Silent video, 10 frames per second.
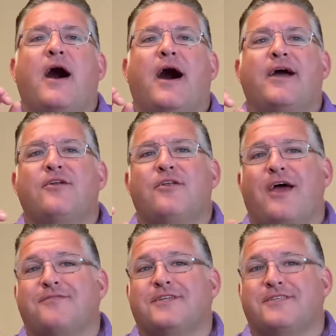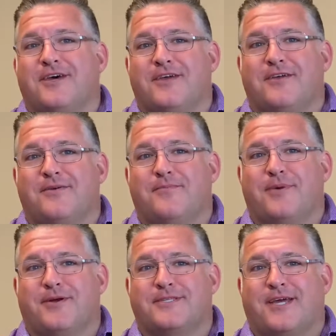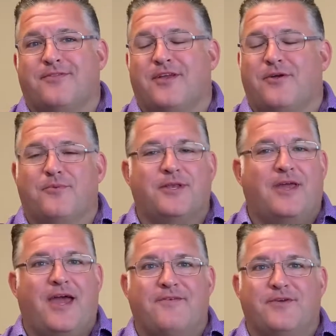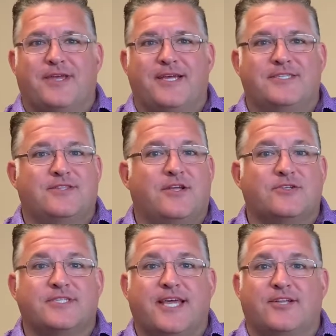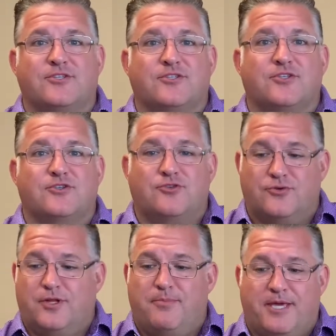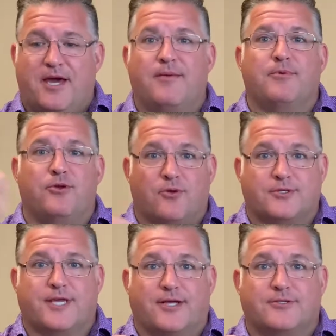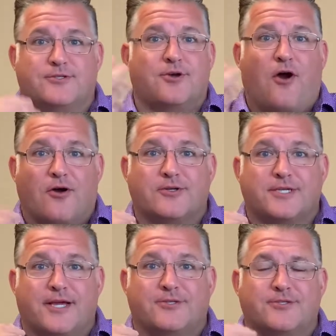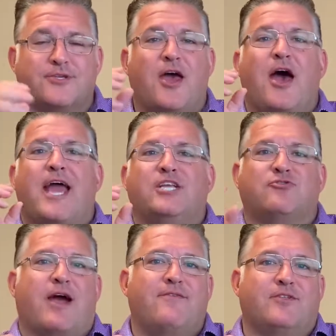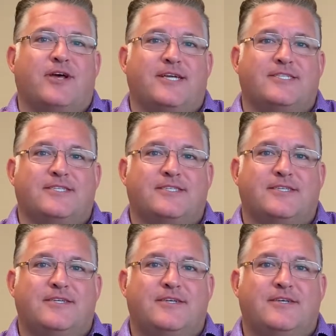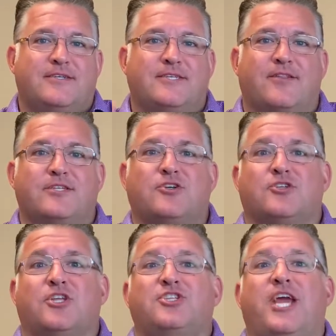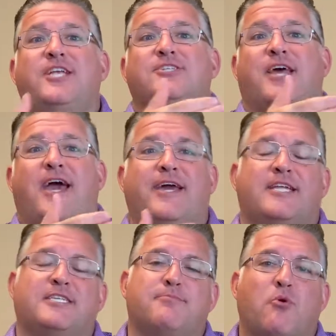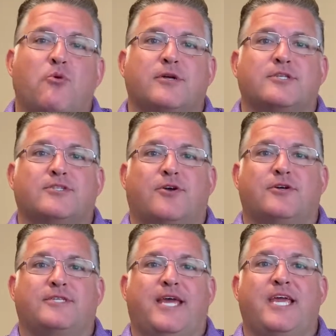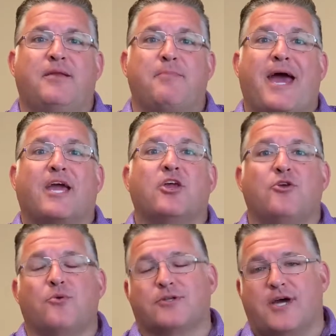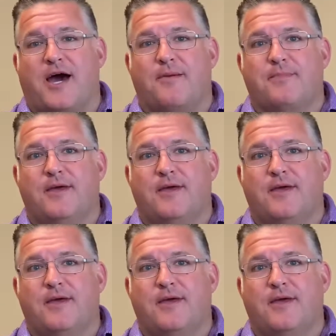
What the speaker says: I don't have to tell you, parents out there, when you have your kids, their schedules truly become your schedules, our schedules. A driving license suddenly starts to change that, and it's important to start taking back your time.